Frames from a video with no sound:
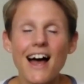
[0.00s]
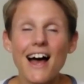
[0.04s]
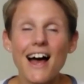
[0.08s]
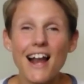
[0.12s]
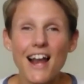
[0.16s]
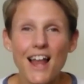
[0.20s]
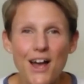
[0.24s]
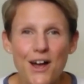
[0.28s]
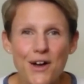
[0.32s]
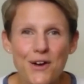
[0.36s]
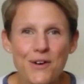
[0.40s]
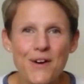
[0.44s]

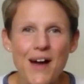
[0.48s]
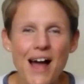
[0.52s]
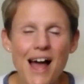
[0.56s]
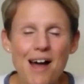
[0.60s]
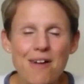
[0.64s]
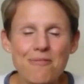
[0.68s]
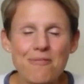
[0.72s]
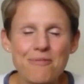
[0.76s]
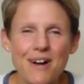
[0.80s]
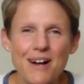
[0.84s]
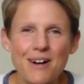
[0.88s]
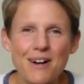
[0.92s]
Hello
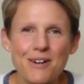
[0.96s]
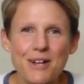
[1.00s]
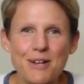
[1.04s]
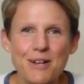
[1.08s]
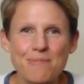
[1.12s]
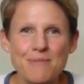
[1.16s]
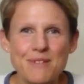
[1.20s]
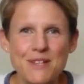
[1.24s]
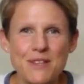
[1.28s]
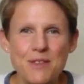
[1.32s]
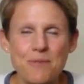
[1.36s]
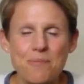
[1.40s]
and
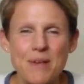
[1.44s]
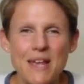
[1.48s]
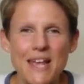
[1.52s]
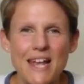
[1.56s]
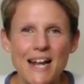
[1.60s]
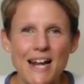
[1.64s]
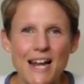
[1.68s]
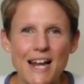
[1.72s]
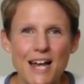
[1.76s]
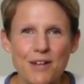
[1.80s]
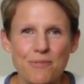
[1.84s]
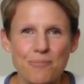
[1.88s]
welcome to the Be
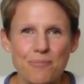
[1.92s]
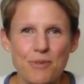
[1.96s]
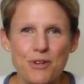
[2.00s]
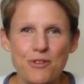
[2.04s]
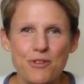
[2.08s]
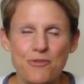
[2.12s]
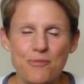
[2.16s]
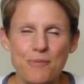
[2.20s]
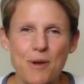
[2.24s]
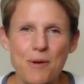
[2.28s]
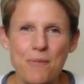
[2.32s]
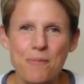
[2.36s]
Glad
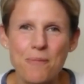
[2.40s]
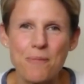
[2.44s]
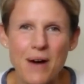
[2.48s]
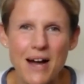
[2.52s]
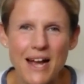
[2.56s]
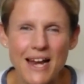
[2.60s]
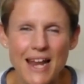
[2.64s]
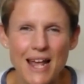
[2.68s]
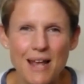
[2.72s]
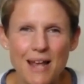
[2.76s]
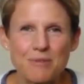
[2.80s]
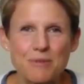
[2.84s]
Movement.
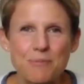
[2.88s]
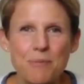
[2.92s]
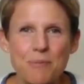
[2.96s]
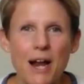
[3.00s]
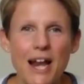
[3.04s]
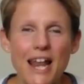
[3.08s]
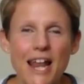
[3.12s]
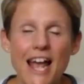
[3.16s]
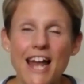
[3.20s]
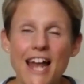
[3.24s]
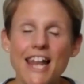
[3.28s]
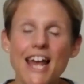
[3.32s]
My name's
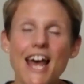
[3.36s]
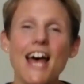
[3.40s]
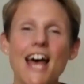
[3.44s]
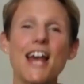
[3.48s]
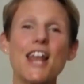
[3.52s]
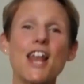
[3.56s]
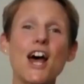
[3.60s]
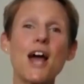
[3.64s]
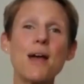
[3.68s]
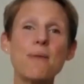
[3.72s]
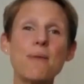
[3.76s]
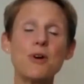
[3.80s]
Pollyanna
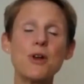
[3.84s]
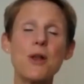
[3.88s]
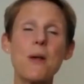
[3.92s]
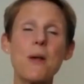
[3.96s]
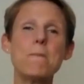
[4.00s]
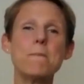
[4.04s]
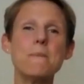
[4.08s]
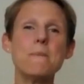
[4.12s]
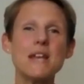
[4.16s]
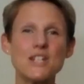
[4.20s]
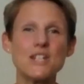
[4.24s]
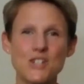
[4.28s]
and I'm on a
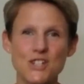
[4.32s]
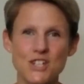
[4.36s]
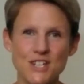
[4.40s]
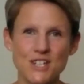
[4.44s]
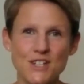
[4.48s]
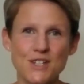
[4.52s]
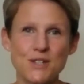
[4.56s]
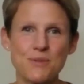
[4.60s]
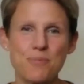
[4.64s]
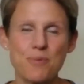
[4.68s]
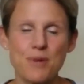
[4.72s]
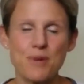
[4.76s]

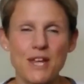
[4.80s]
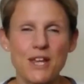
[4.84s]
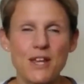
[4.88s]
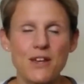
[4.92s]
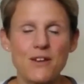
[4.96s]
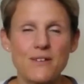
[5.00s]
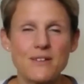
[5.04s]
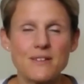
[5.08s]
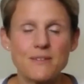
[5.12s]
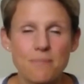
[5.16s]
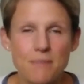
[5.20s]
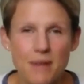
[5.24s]
mission to bring
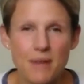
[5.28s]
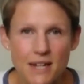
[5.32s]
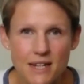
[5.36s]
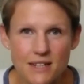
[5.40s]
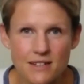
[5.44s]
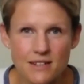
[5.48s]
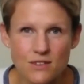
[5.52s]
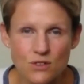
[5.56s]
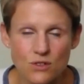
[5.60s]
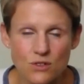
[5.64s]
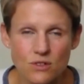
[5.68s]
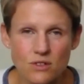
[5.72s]
you as
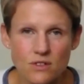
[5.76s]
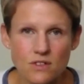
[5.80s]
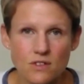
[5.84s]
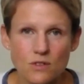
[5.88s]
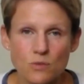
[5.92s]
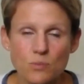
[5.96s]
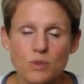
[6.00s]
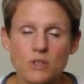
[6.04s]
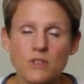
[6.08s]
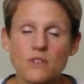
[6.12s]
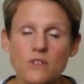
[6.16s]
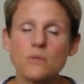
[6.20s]
many stories
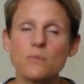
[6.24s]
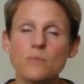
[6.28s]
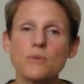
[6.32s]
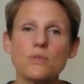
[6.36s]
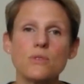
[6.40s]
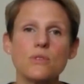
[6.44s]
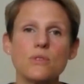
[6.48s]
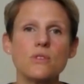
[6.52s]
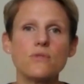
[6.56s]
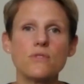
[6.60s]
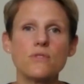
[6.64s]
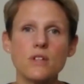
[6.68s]
as
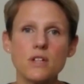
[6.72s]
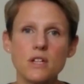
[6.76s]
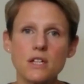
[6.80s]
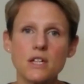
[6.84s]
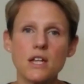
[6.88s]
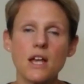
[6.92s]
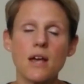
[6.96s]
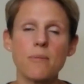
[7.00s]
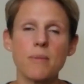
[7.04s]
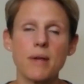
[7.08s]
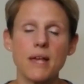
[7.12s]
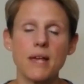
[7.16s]
possible of good
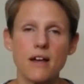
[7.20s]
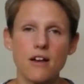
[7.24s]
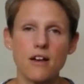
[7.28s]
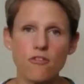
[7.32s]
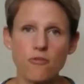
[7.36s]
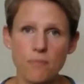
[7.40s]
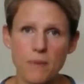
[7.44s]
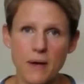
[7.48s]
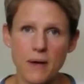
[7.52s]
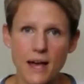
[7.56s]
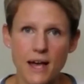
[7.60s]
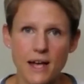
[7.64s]
coming out
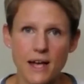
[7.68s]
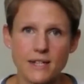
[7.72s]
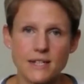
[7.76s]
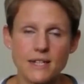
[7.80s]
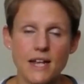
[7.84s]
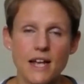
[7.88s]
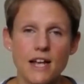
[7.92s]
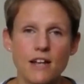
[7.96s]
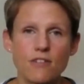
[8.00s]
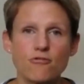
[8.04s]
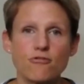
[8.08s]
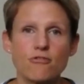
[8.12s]
of bad
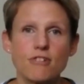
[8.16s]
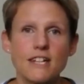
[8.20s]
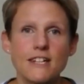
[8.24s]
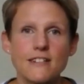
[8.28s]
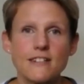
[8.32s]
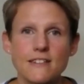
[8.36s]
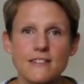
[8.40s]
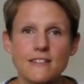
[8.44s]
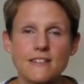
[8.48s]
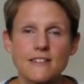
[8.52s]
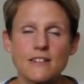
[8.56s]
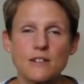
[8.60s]
and
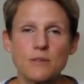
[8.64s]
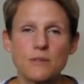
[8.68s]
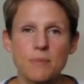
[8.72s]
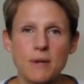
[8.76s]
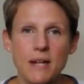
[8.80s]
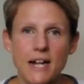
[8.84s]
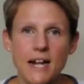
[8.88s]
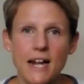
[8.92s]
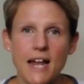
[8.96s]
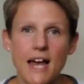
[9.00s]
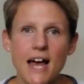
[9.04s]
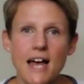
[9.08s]
reasons to
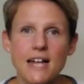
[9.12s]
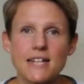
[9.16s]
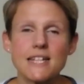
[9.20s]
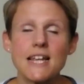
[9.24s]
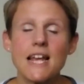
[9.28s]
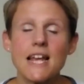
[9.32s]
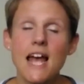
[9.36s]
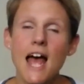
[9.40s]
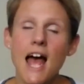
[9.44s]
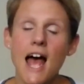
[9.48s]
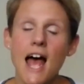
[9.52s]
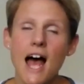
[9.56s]
be glad.
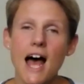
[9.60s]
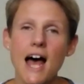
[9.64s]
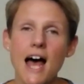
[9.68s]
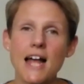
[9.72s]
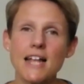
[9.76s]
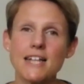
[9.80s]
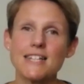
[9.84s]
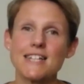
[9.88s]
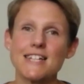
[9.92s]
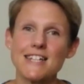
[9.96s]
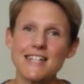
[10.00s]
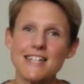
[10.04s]

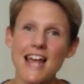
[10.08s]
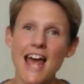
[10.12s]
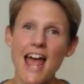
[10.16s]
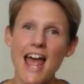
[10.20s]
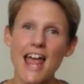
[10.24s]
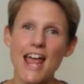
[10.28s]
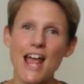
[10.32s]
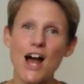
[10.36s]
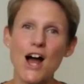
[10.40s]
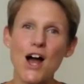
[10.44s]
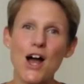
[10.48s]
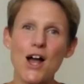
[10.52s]
And
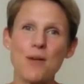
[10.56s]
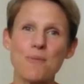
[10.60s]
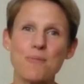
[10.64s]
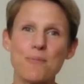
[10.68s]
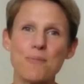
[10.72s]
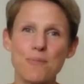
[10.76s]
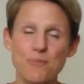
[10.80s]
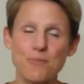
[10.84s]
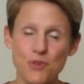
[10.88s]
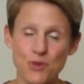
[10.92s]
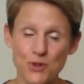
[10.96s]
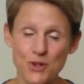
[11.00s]
today I'm
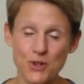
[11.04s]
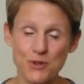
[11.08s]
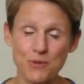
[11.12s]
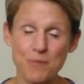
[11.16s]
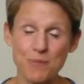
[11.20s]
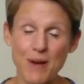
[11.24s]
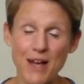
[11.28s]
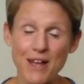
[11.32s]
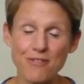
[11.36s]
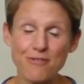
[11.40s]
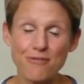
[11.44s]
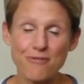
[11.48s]
joined
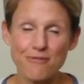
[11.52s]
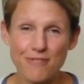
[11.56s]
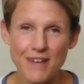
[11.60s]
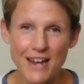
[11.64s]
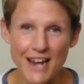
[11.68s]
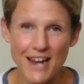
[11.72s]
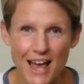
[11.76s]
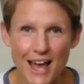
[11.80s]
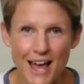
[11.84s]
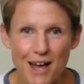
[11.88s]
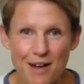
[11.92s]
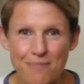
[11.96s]
by
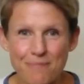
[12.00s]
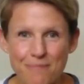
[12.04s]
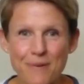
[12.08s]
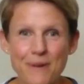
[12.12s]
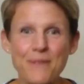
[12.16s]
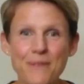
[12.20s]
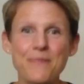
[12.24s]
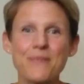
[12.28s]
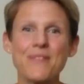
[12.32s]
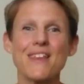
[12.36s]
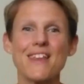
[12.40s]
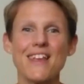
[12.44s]
Philip.
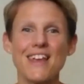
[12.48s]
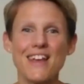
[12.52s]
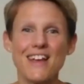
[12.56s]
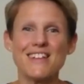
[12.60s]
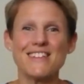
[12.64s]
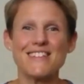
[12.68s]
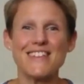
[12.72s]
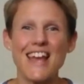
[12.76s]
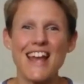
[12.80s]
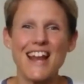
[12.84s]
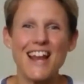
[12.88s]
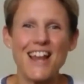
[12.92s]

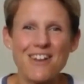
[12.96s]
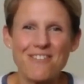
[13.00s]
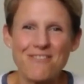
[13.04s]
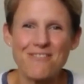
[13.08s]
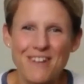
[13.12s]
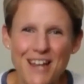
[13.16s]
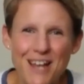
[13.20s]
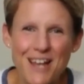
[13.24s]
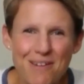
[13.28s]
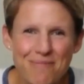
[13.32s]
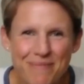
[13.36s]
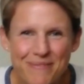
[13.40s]
Say hello,
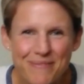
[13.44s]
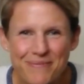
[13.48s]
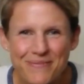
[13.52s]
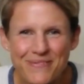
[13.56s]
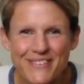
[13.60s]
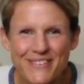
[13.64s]
Philip.